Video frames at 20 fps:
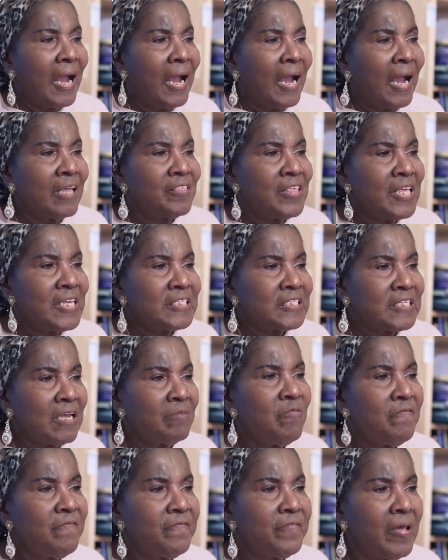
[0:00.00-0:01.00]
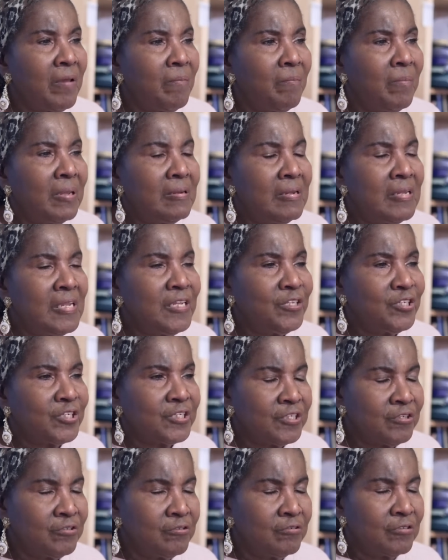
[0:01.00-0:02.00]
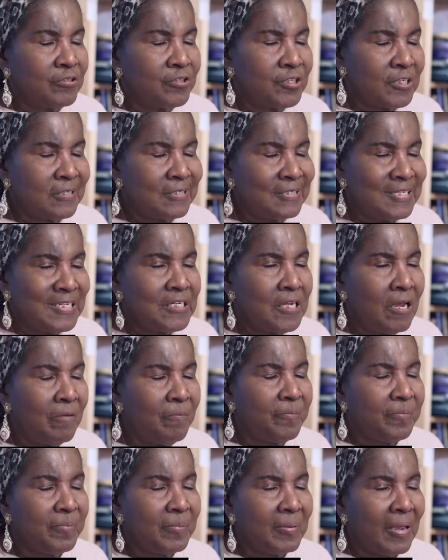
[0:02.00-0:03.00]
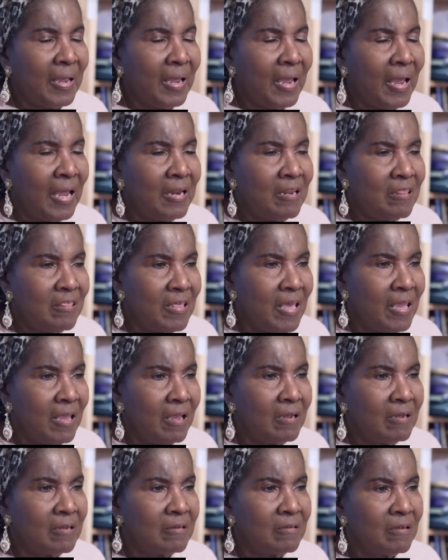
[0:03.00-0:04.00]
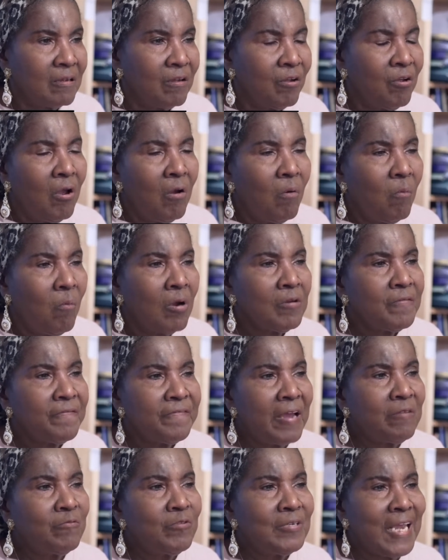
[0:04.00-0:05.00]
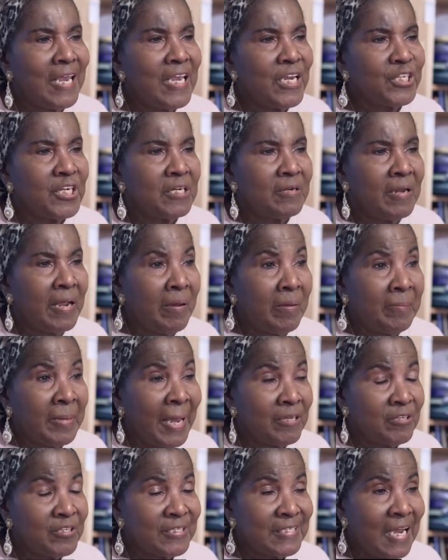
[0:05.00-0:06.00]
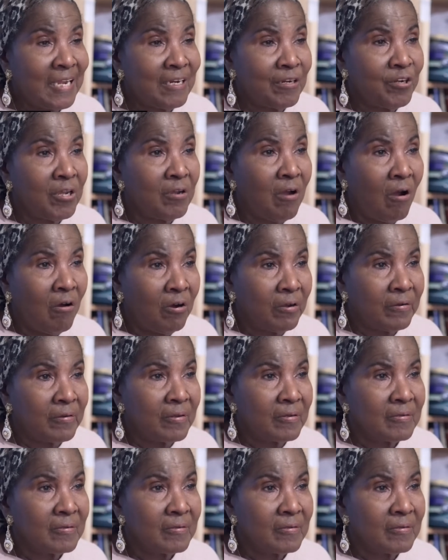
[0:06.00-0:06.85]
I think some of them needs to just sit up and think, what foundation am I standing on?